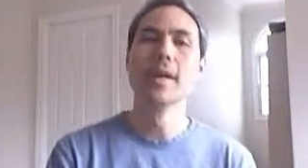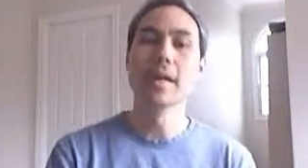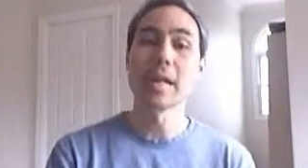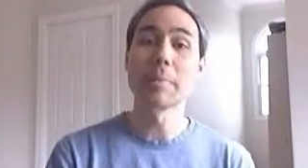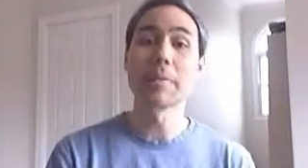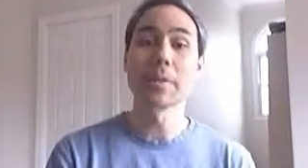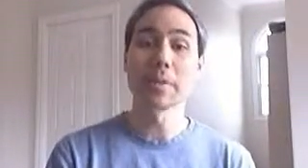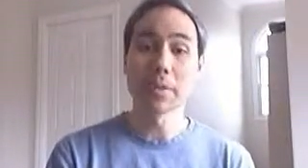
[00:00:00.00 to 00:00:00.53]
a
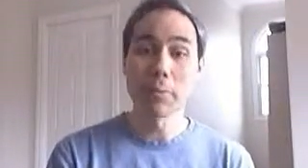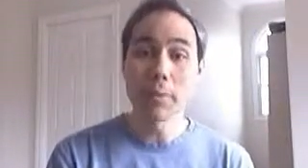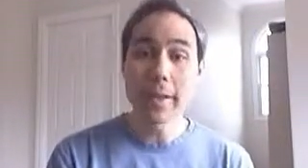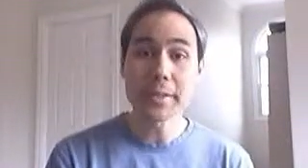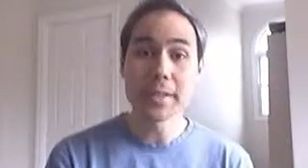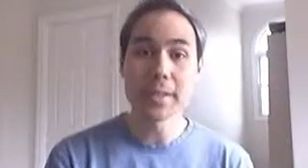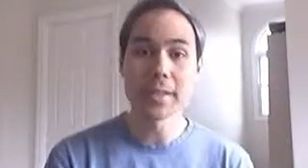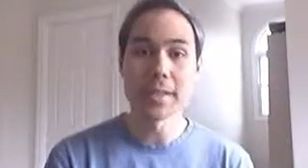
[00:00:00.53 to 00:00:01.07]
couple of the
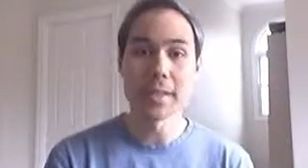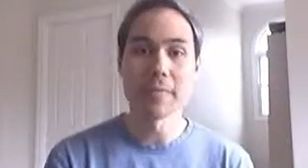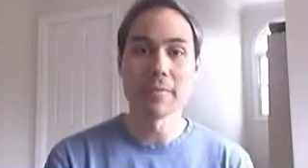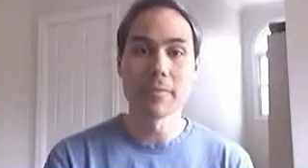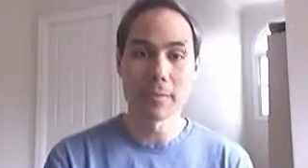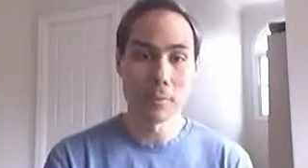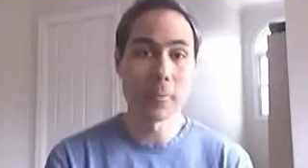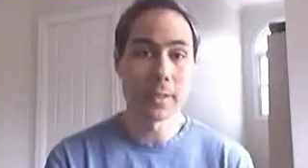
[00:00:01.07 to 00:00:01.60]
questions that
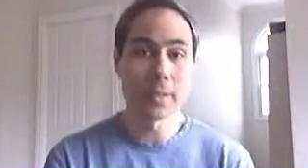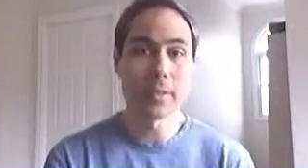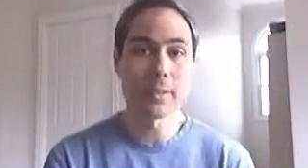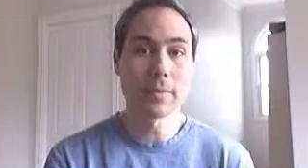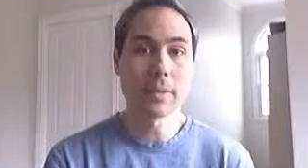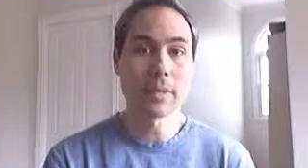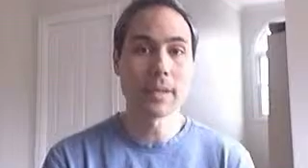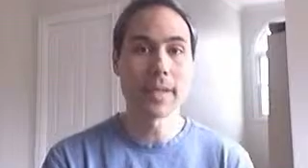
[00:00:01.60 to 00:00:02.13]
I've
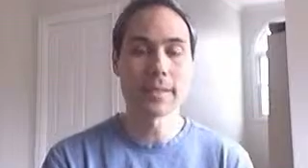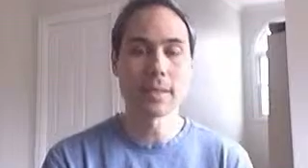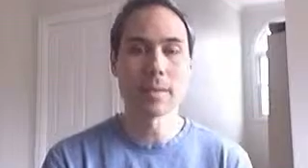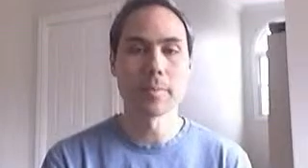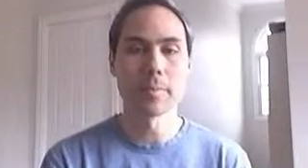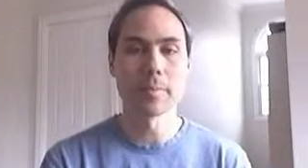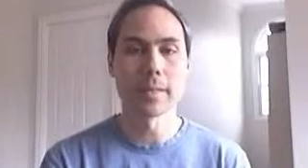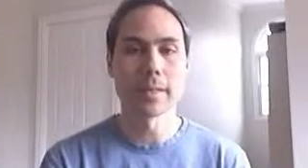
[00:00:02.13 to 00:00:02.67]
received in the last
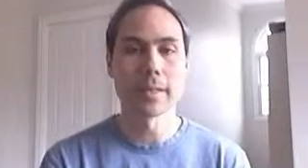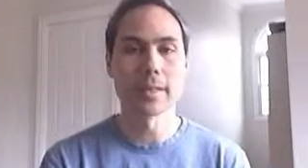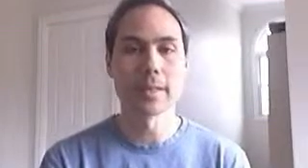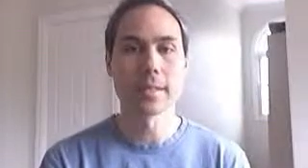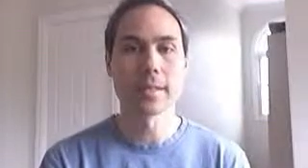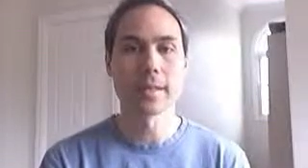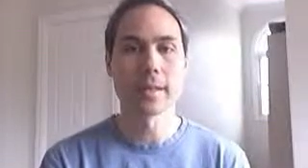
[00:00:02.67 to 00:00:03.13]
couple of weeks.